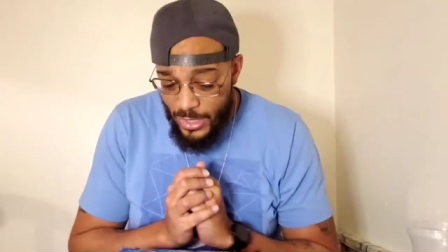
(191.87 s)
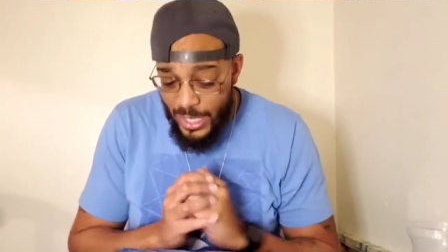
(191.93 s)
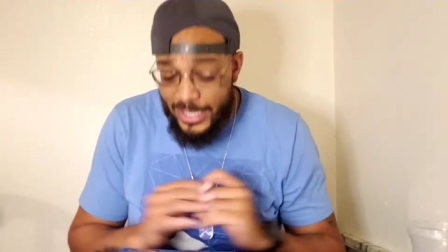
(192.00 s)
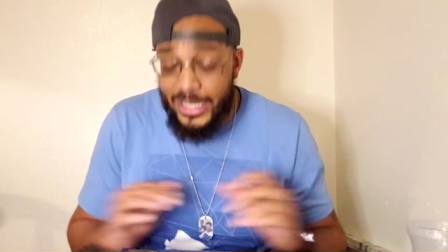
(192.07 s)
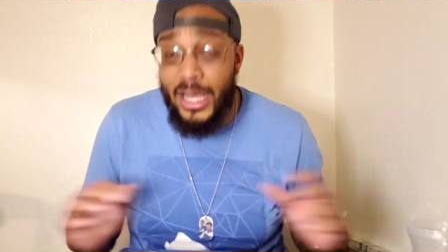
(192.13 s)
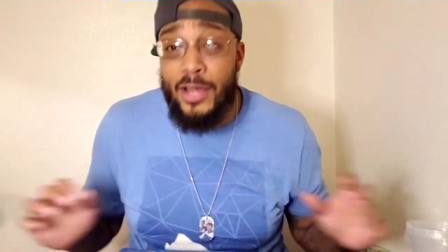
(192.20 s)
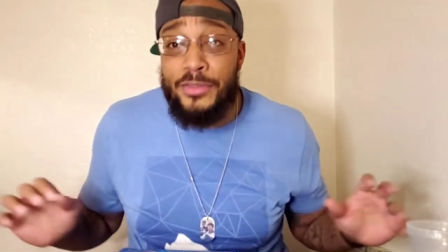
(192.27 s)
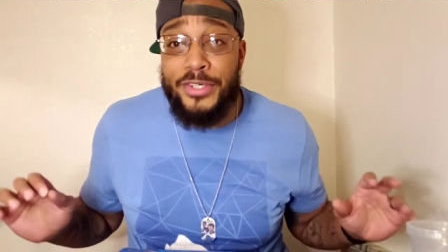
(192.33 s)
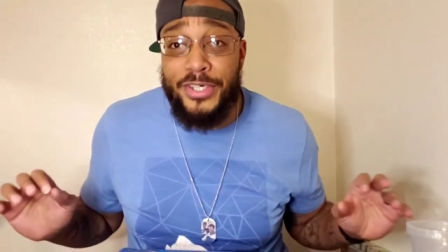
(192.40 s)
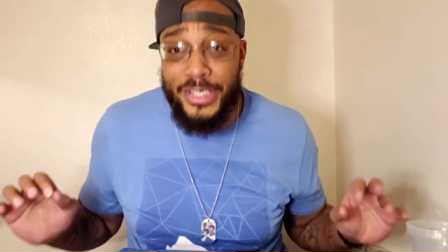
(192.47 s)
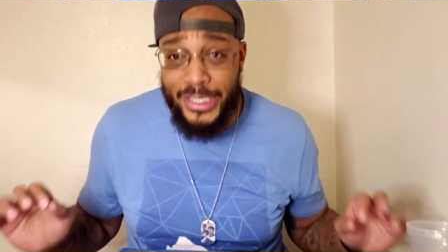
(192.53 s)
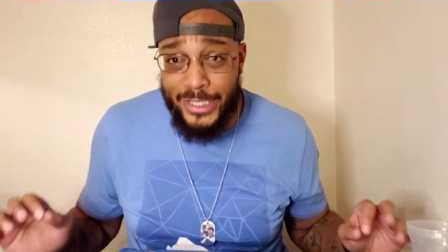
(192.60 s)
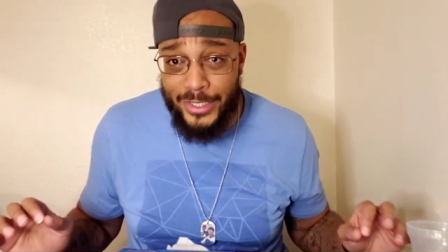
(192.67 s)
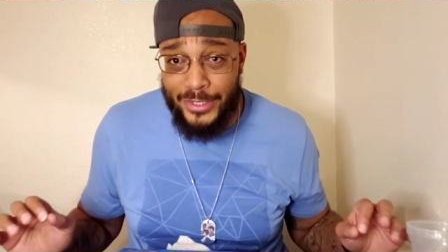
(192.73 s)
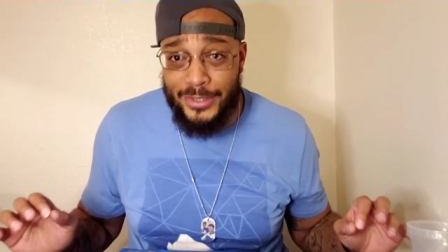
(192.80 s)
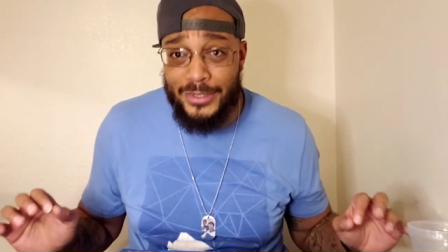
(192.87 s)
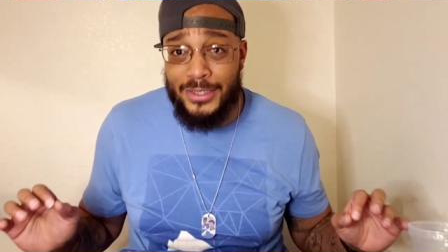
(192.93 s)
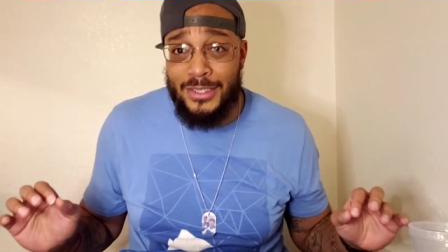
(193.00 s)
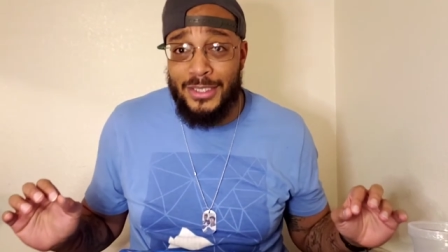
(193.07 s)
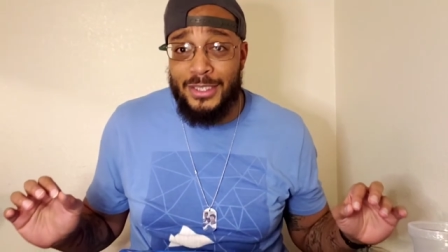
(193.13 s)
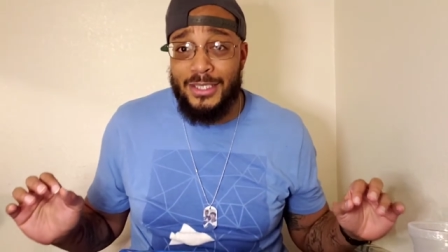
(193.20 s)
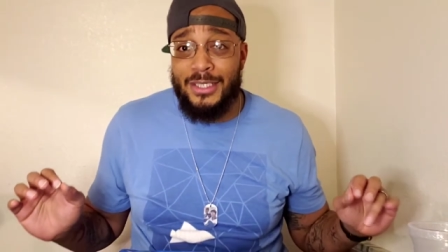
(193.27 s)
And now they're here.
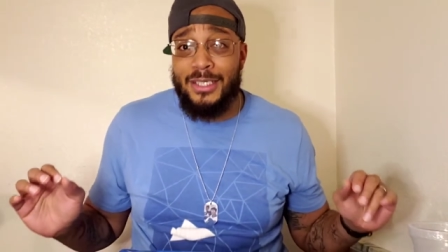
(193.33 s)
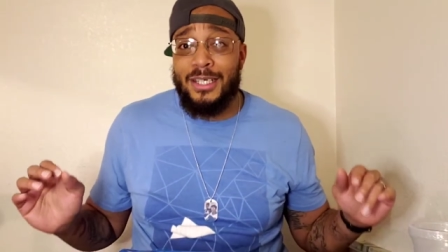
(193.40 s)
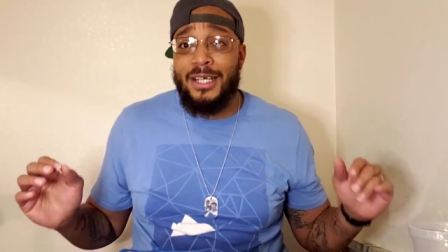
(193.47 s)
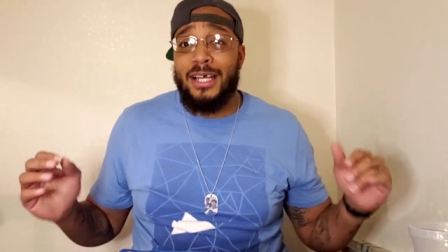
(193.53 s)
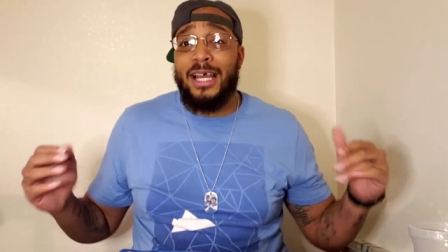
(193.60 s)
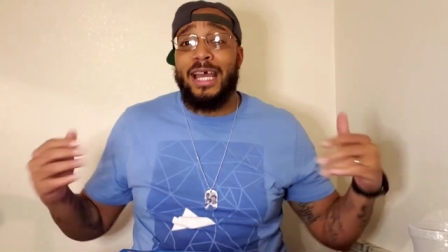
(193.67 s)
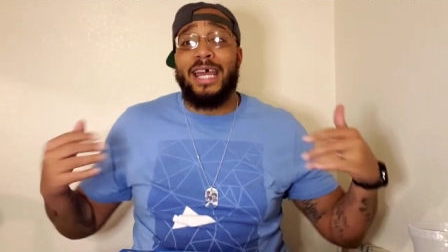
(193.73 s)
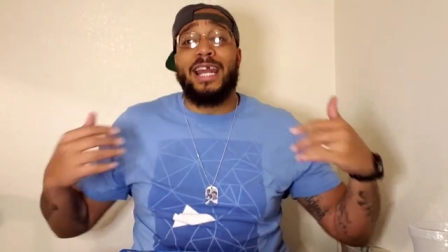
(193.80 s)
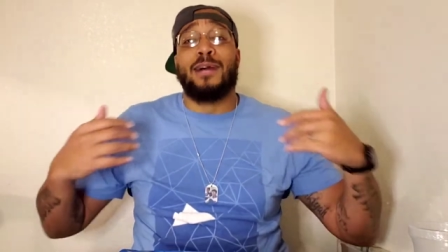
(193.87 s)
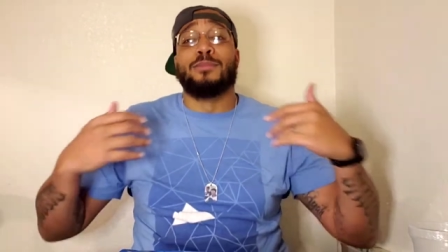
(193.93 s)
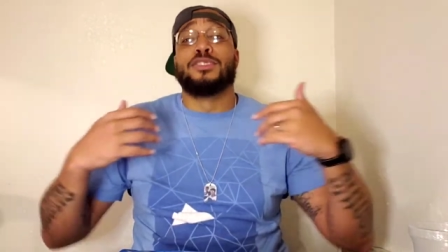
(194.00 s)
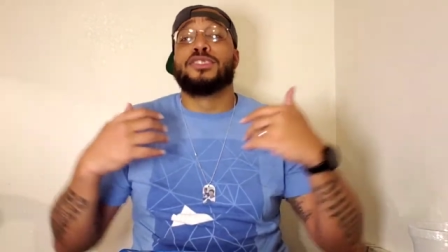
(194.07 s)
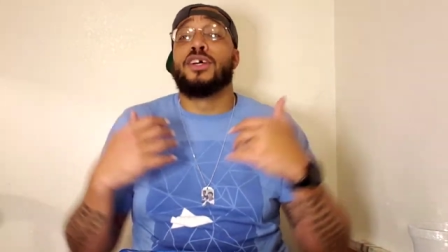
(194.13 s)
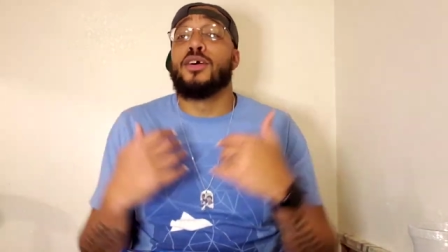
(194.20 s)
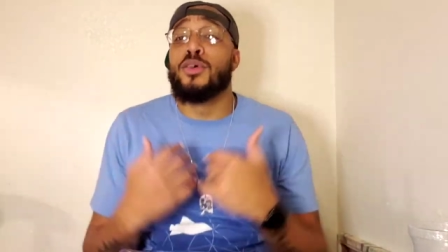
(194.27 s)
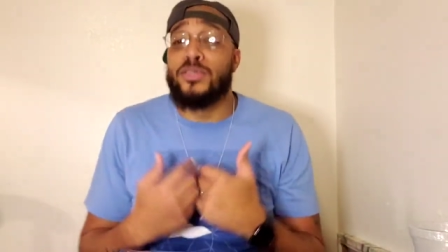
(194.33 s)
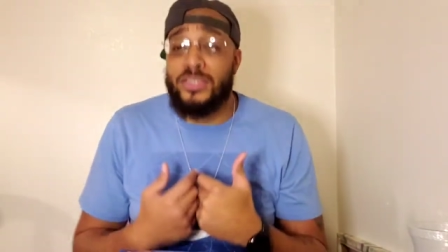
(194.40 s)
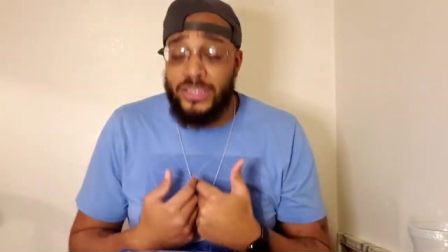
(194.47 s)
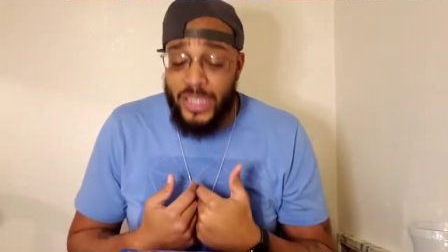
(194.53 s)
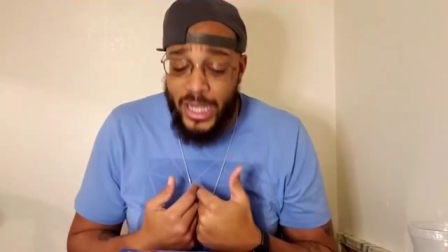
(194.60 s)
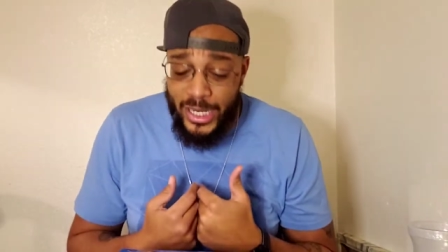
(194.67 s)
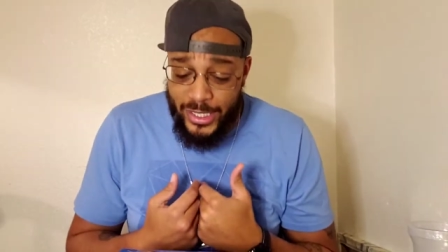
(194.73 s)
And I'm so
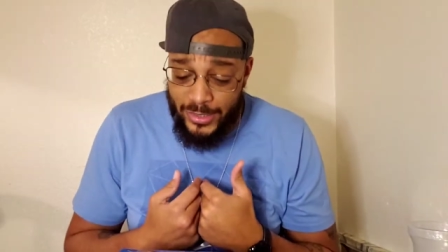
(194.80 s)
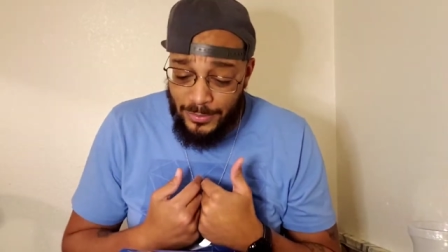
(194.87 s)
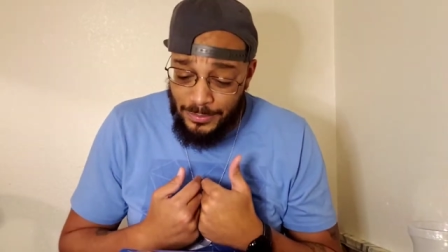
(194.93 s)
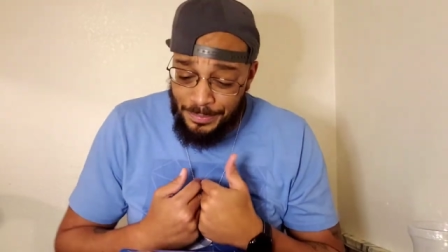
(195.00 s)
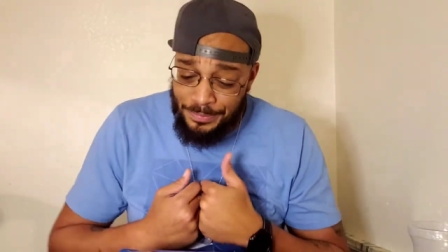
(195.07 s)
excited.